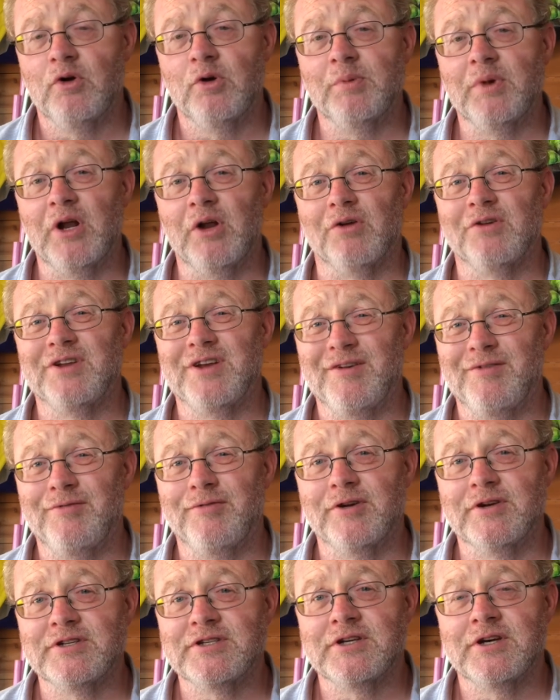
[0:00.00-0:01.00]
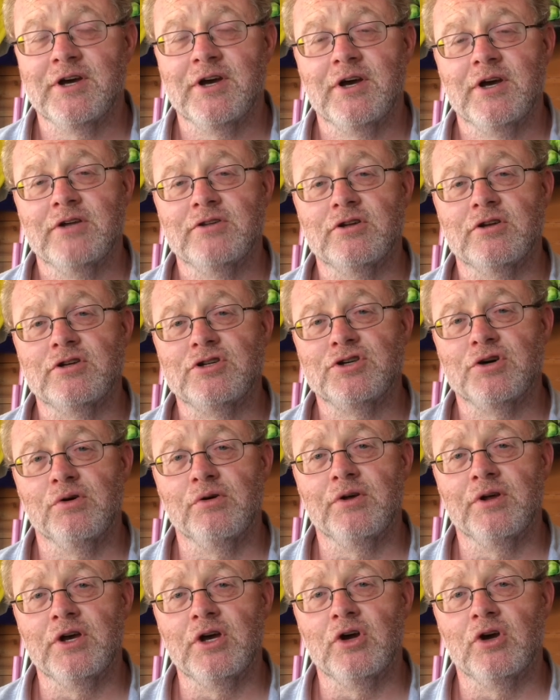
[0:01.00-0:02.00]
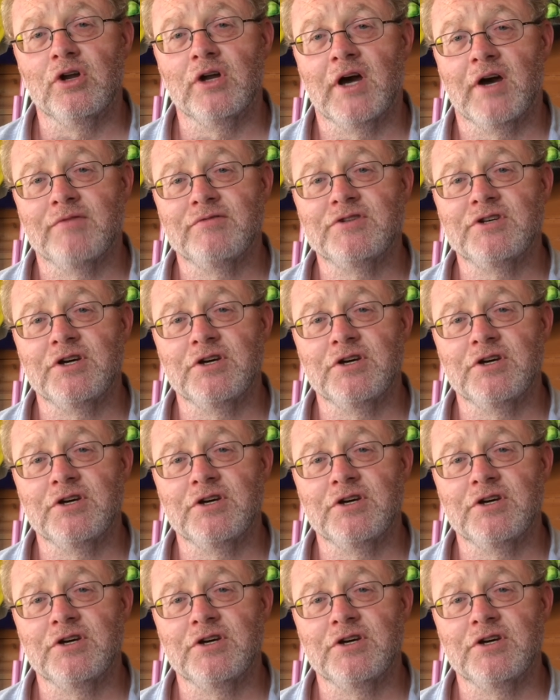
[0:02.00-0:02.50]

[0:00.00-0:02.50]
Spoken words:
would be a lot different to the choke that you're going to have